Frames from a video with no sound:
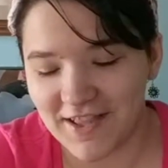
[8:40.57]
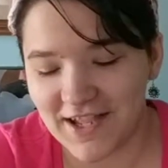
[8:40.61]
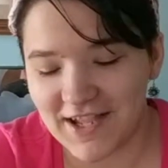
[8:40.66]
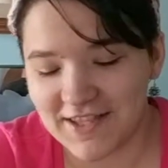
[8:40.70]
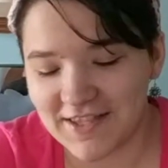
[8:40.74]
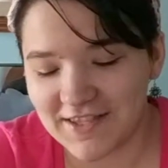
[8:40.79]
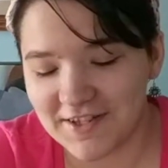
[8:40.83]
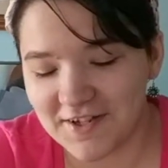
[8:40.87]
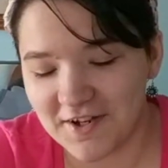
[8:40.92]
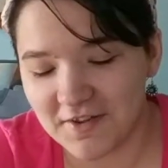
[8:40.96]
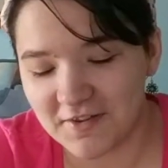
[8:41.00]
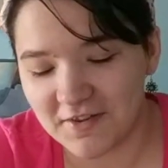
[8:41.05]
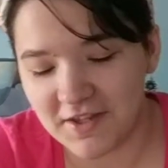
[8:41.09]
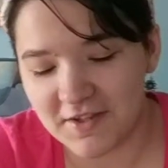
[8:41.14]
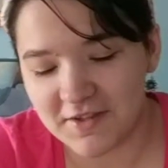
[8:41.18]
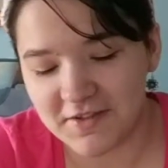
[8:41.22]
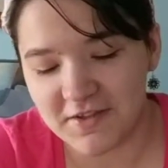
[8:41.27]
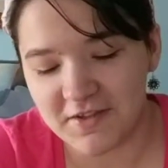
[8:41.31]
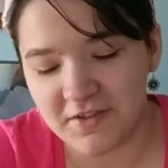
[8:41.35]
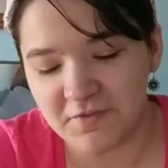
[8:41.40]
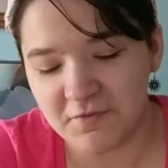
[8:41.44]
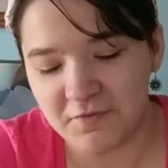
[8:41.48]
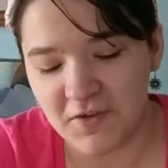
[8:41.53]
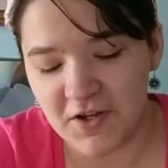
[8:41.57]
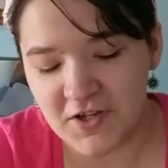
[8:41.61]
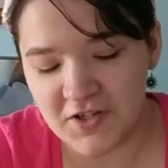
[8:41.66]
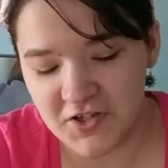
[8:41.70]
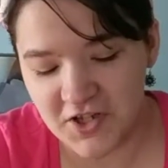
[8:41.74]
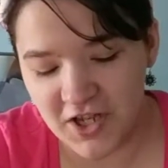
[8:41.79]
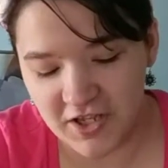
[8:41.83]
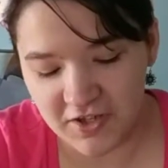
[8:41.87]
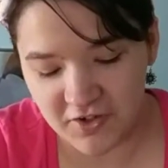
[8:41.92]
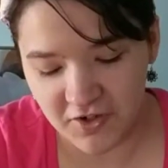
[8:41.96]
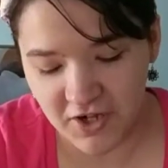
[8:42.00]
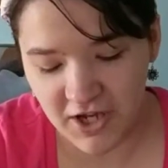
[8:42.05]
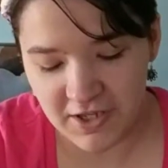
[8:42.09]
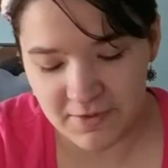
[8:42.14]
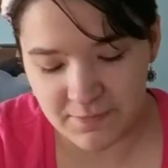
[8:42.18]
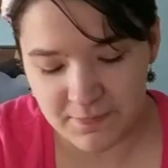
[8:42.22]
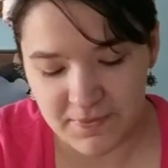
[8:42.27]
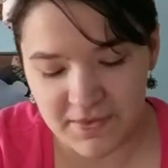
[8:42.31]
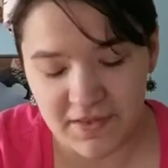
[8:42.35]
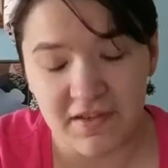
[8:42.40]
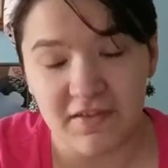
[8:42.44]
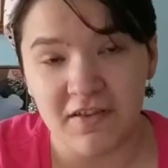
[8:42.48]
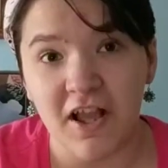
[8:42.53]
Like, you know, like get fresh cut grass,
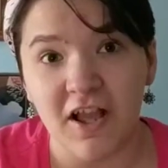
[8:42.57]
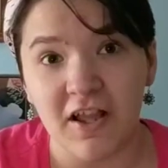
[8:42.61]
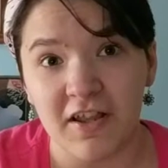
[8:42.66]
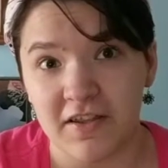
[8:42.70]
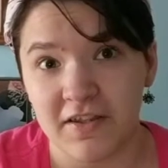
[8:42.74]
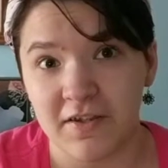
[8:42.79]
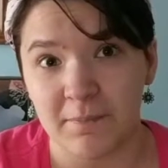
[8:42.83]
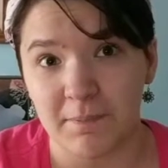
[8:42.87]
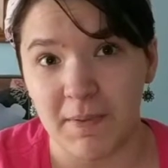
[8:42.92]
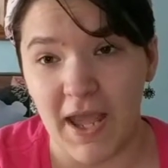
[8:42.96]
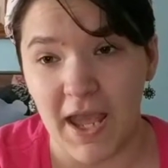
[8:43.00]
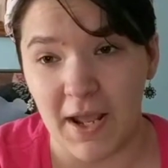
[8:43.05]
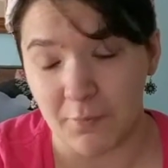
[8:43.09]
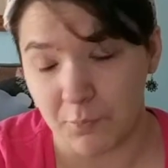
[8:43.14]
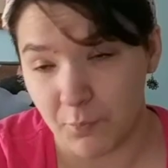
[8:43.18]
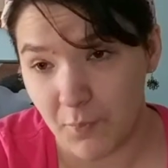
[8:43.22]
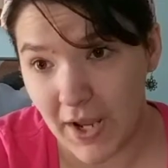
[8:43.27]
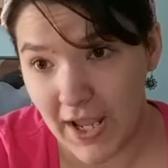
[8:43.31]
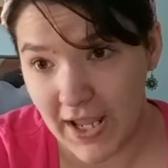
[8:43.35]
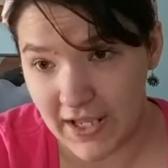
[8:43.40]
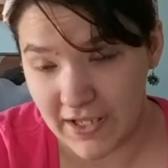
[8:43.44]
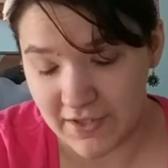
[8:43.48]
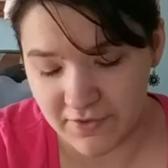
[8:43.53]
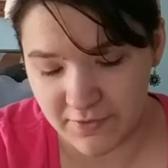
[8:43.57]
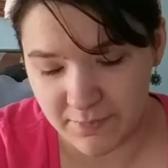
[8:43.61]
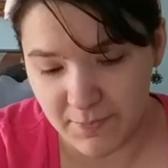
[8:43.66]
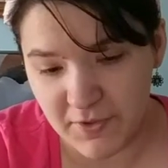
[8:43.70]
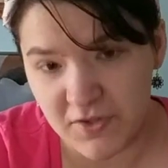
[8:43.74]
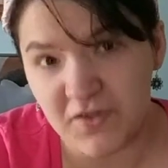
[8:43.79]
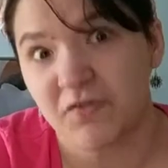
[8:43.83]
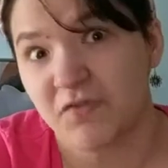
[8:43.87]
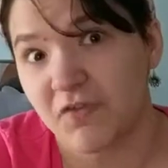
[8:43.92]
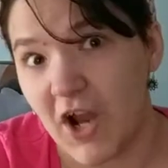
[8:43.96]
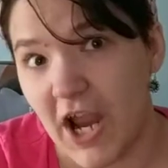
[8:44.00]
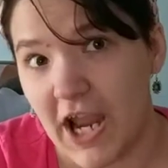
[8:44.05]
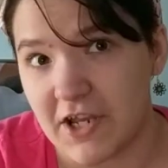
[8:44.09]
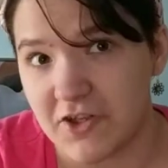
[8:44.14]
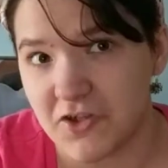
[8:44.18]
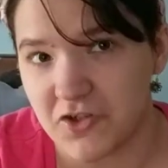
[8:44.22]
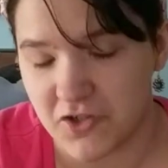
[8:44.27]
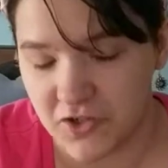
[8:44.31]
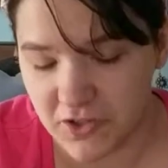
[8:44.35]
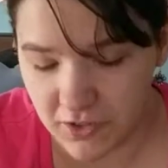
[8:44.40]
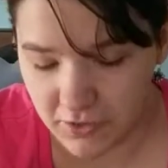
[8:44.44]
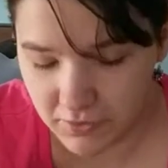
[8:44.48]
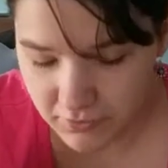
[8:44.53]
but not in a bad way. It smells
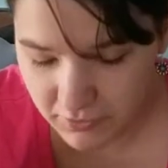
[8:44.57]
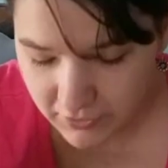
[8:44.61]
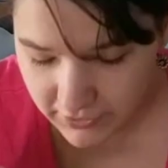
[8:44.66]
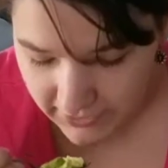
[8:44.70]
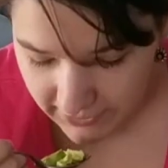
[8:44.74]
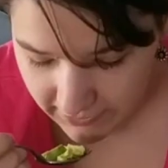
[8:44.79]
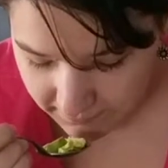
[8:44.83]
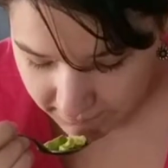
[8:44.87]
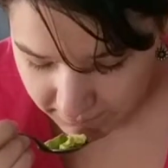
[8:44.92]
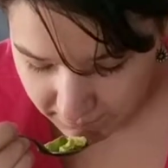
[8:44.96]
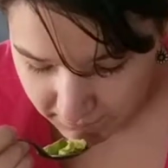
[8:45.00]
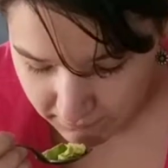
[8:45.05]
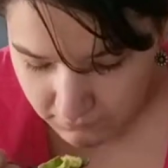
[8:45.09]
fresh, you know, clean.